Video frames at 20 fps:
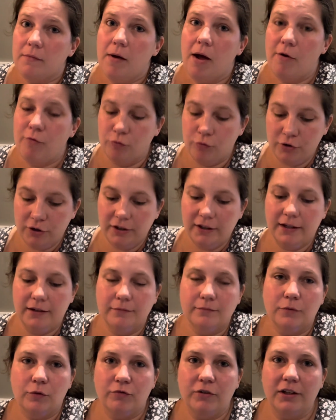I really,
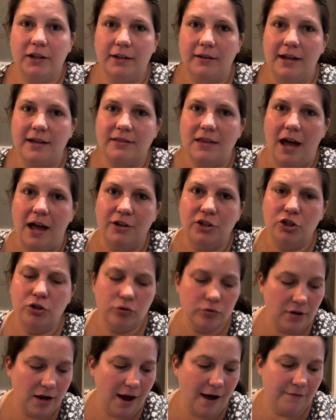really like that. And you
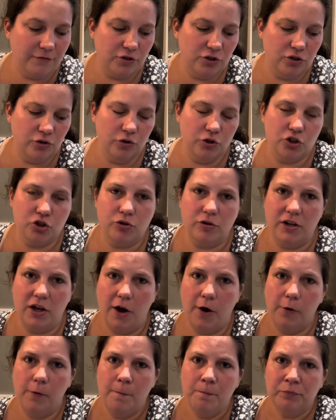don't have to do the
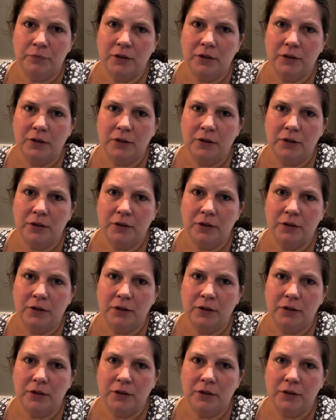trio.